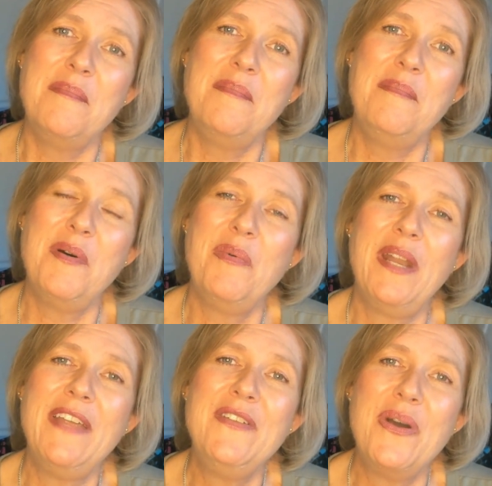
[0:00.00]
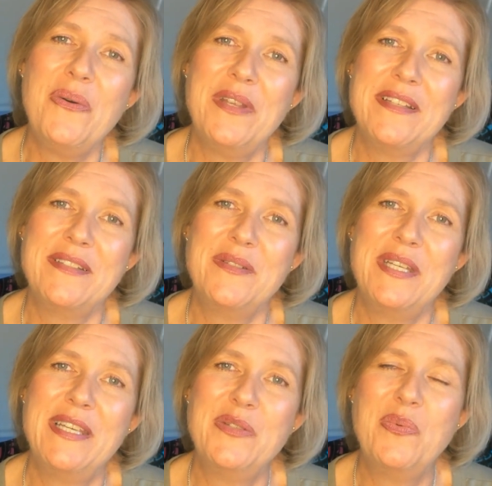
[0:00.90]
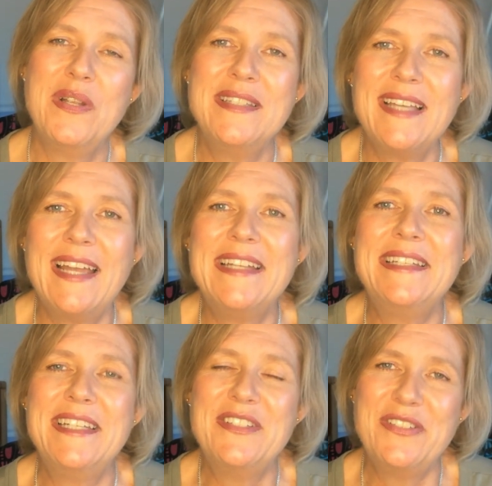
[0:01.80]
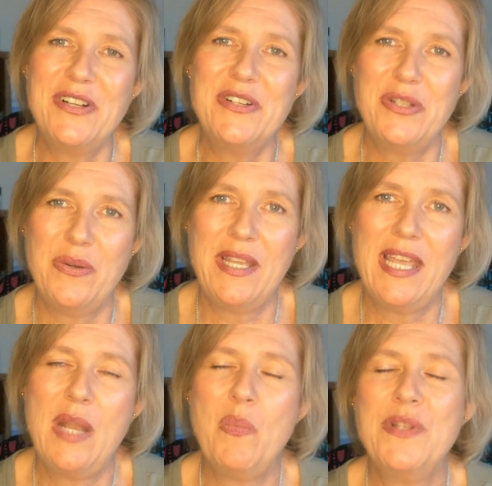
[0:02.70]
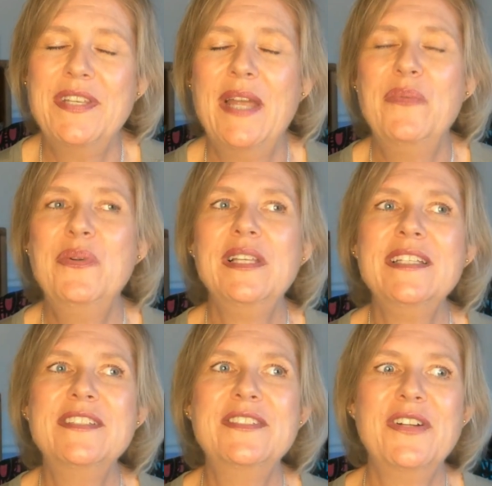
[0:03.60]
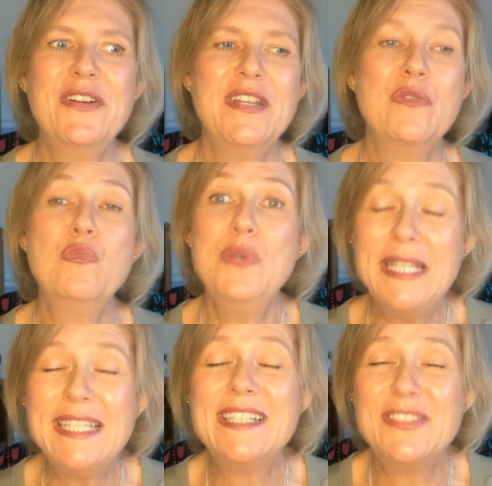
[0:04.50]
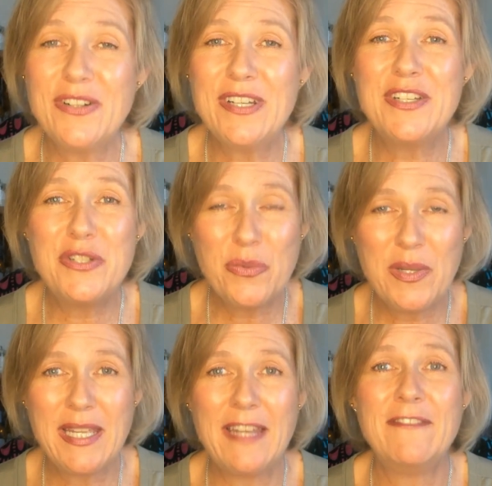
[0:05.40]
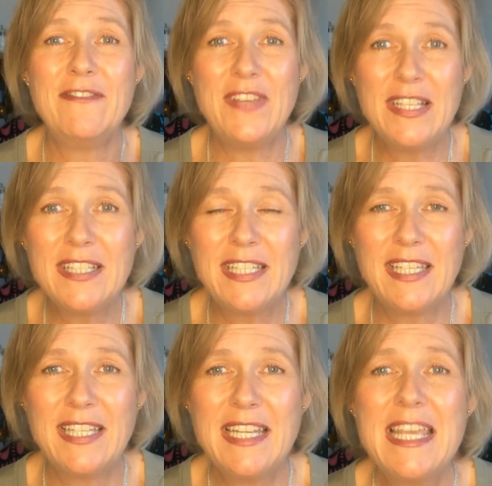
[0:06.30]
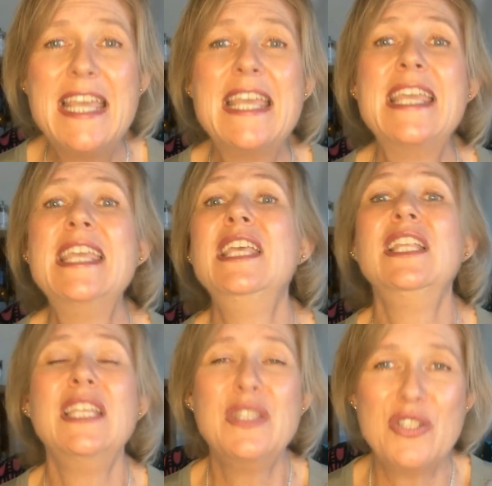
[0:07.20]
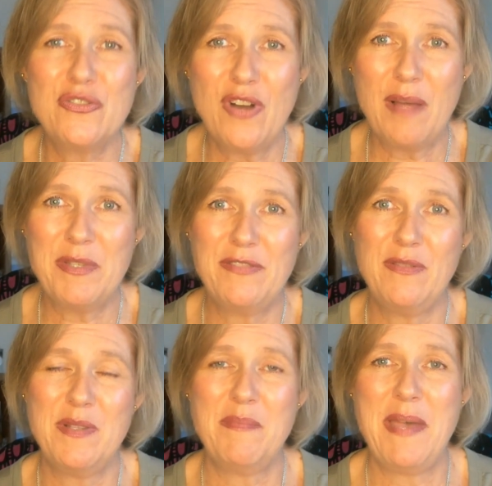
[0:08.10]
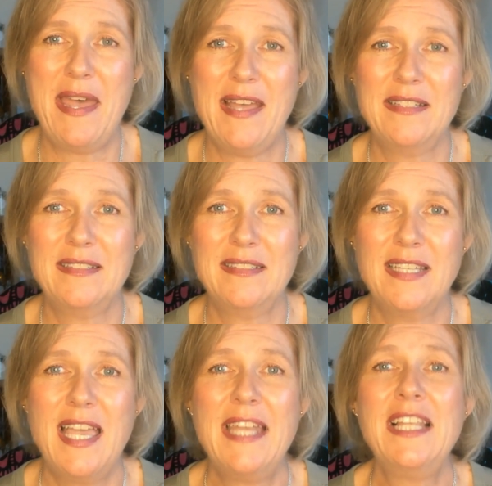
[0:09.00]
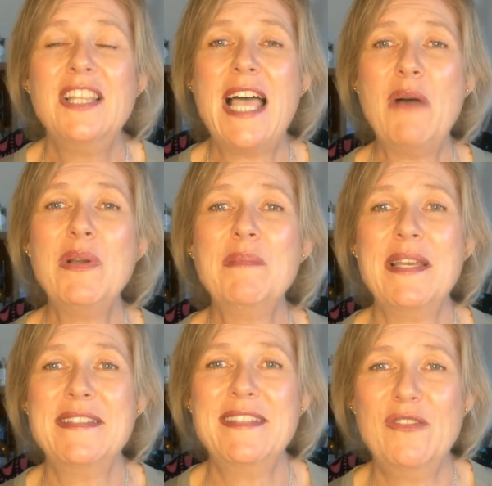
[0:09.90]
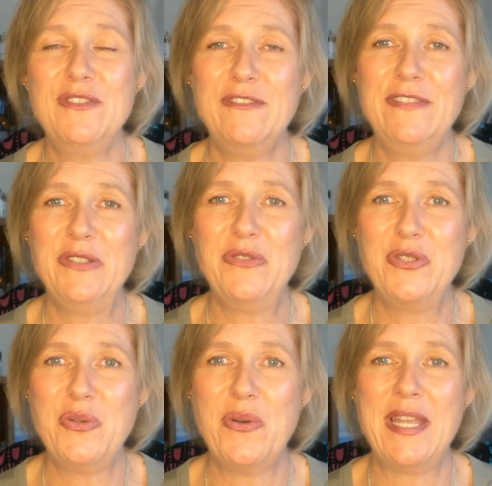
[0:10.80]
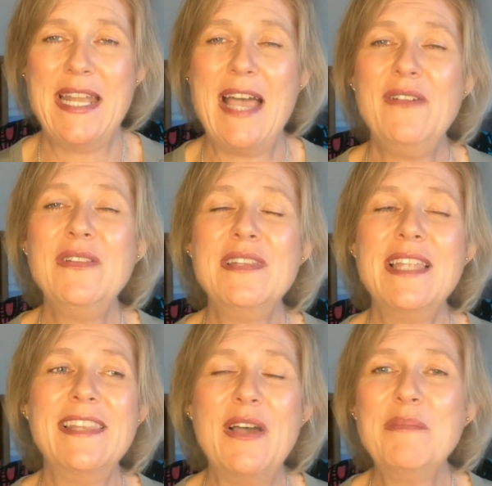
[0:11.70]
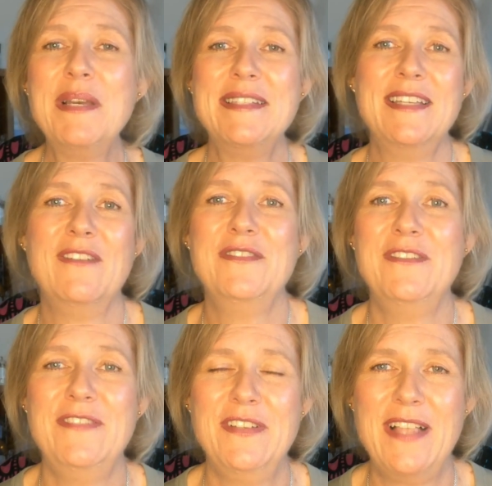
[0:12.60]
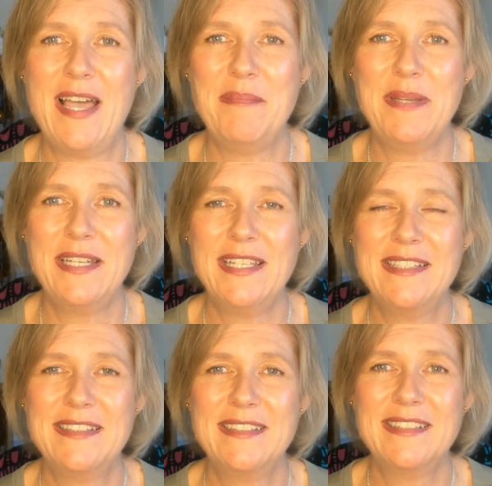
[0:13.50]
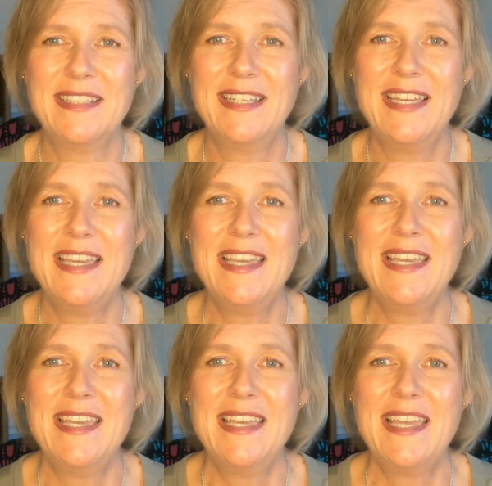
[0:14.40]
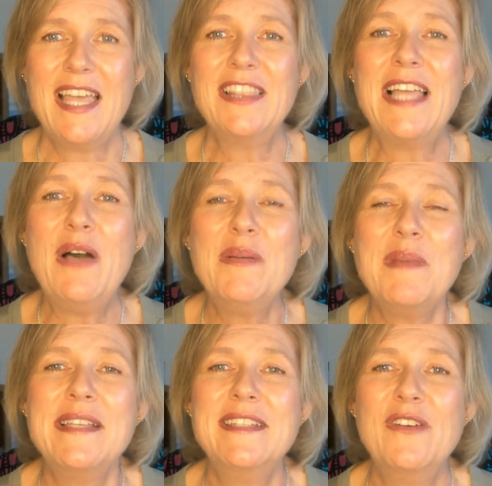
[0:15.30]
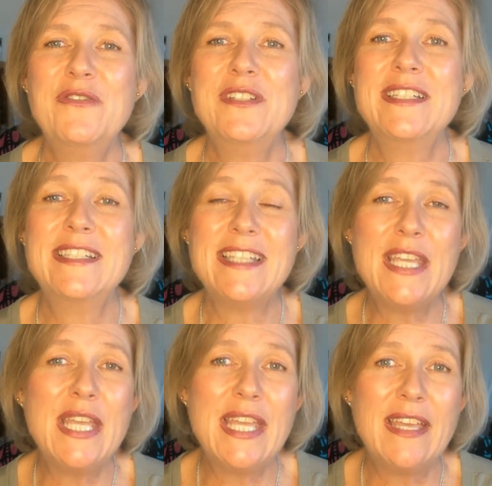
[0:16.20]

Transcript: But what I noticed is once I did start doing it, and once I really started doing it and feeling it, healing the traumas from the past, and allowing myself to feel joy, and now allowing myself to feel happiness, allowing myself to see